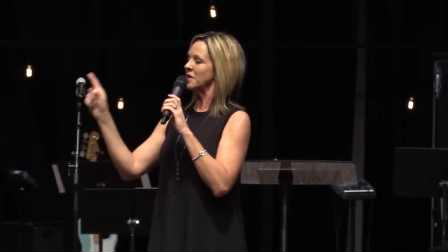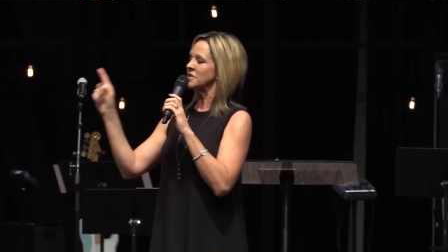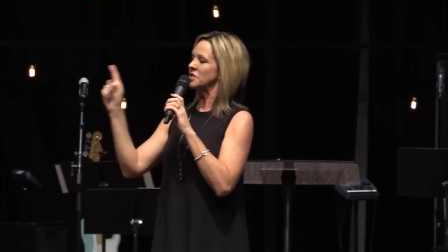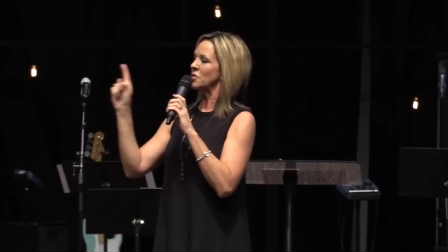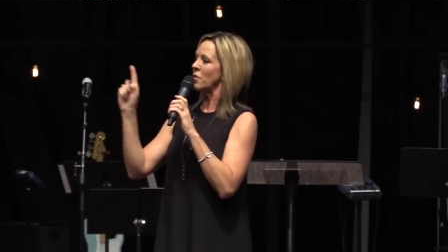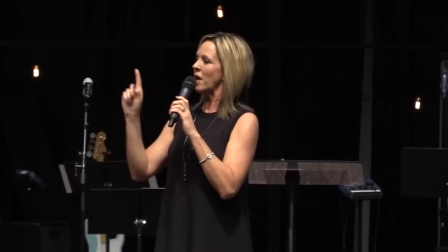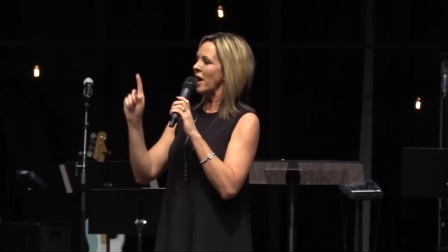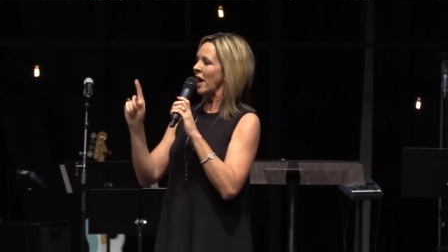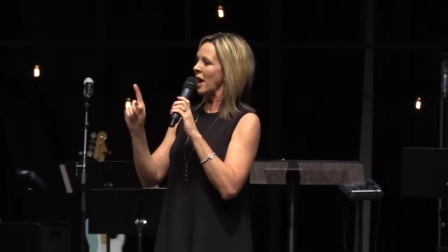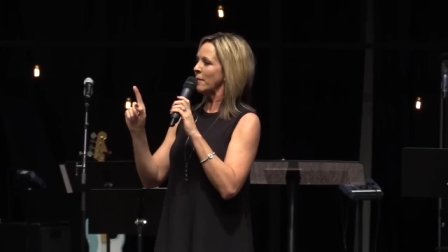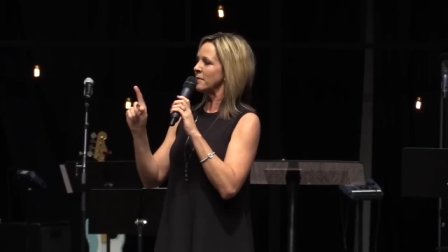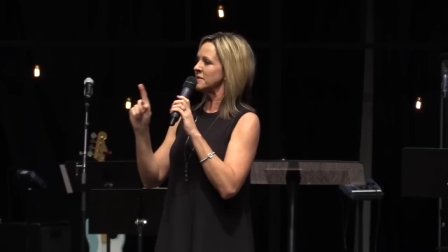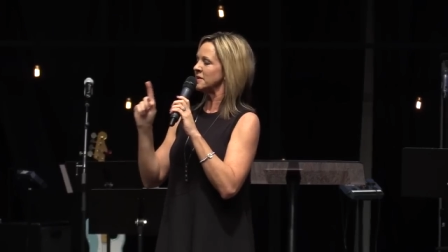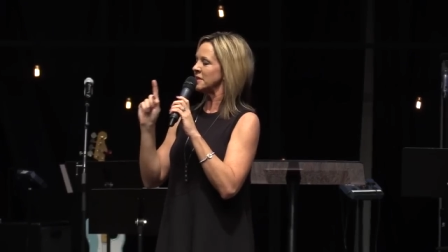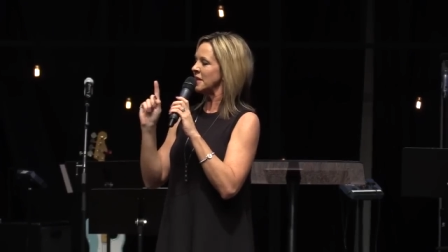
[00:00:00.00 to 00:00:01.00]
so what
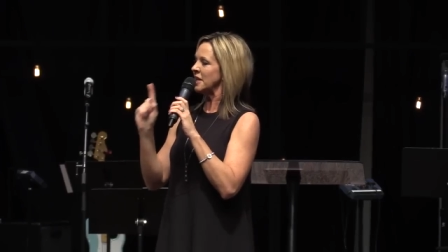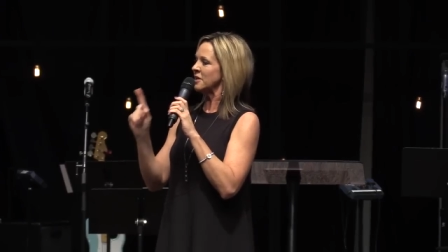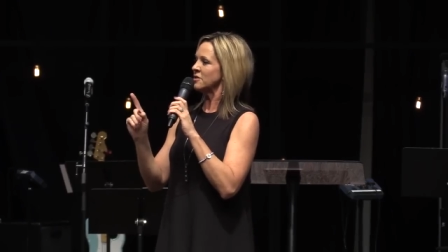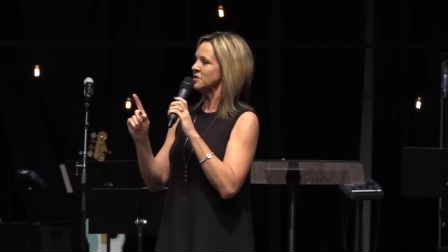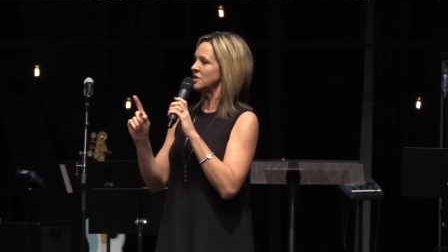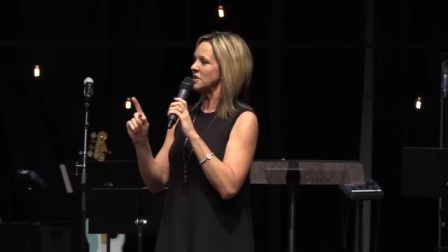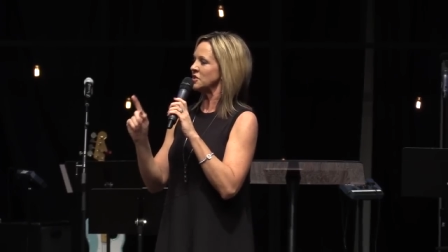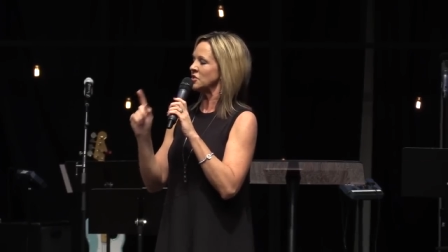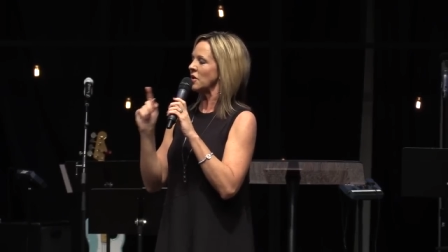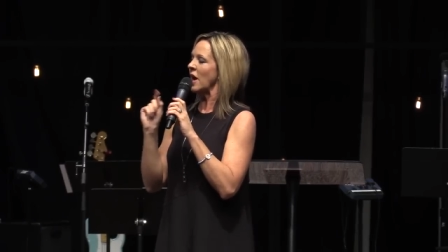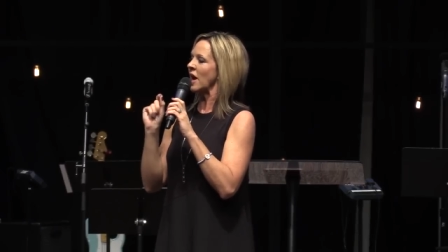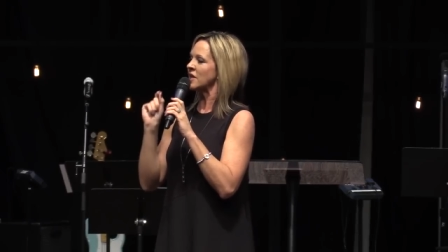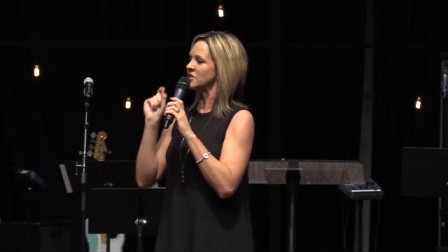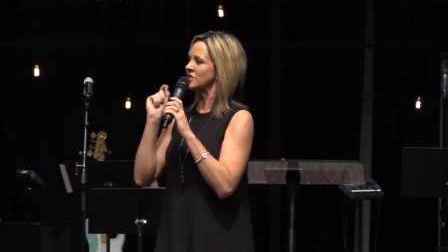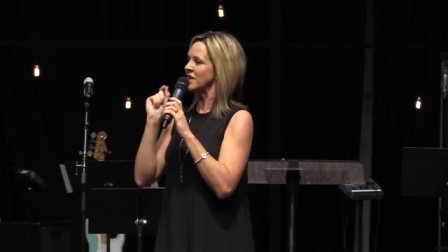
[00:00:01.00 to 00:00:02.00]
happens an intercessor
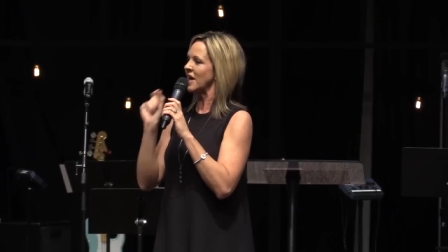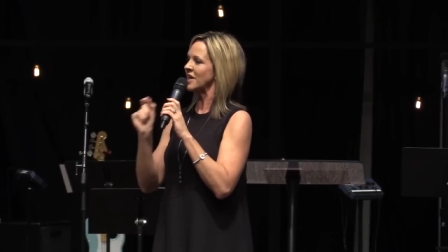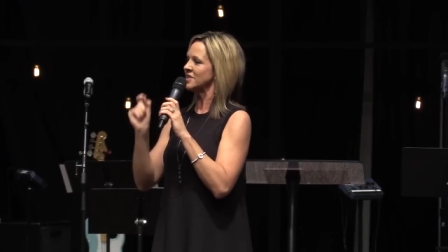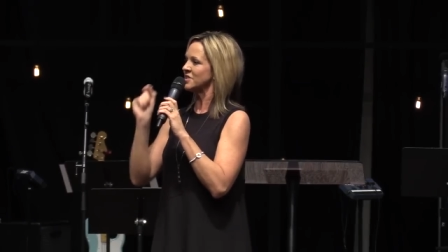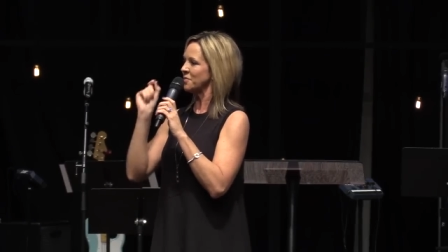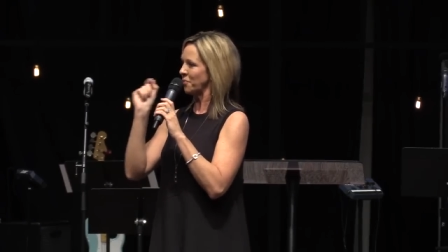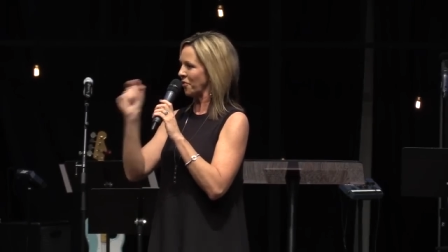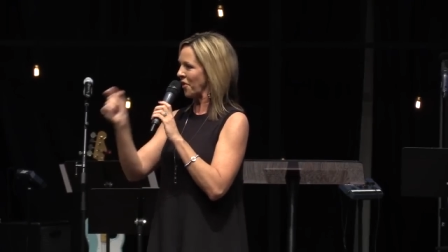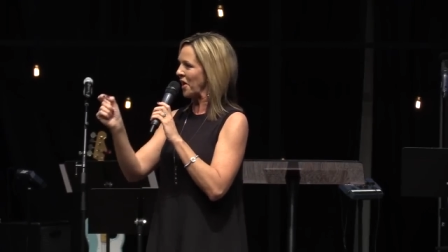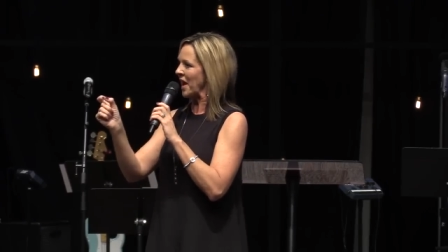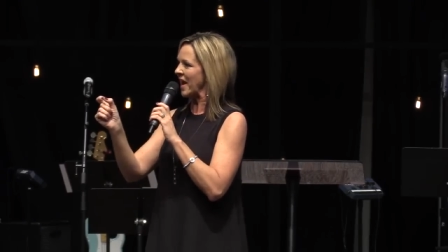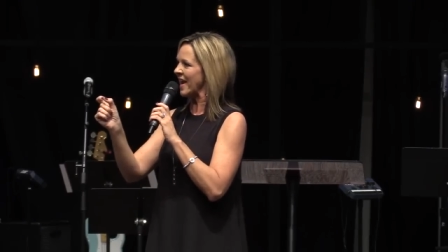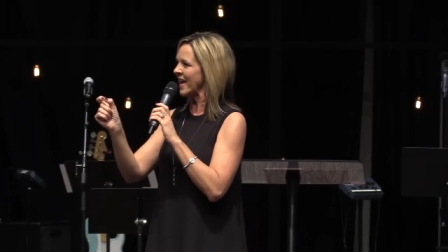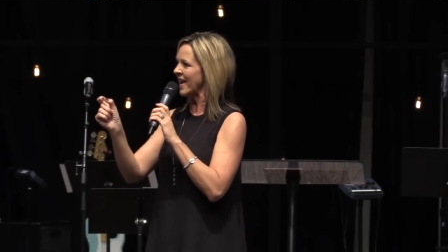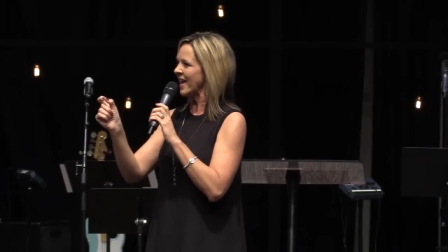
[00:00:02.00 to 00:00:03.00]
actually has to
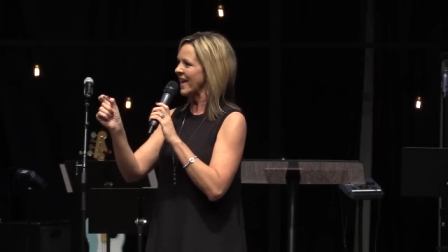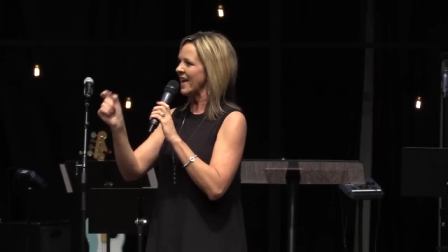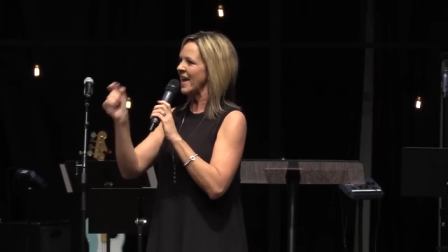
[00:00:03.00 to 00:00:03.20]
pray